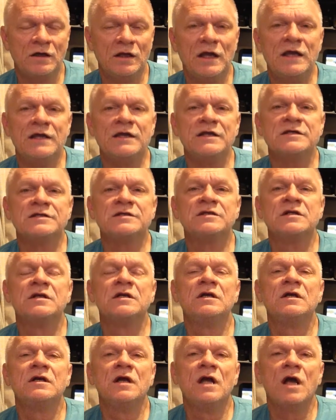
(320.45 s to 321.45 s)
It is
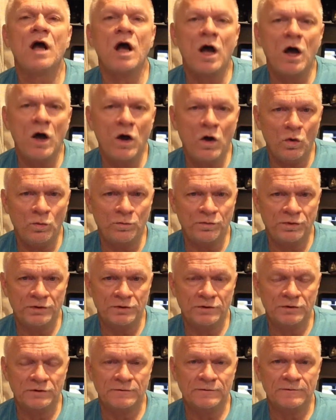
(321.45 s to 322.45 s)
hope.
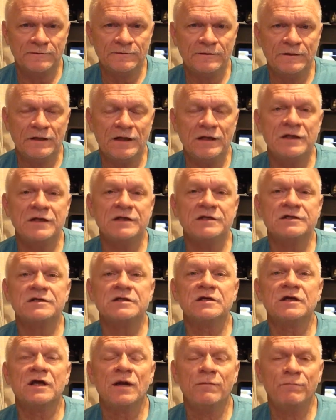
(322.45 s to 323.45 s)
It
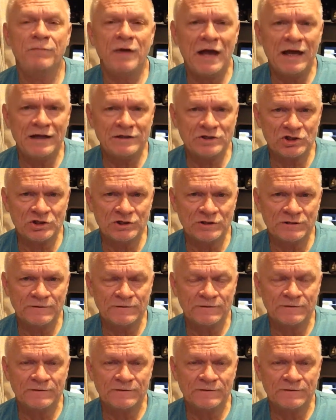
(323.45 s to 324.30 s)
is compassion.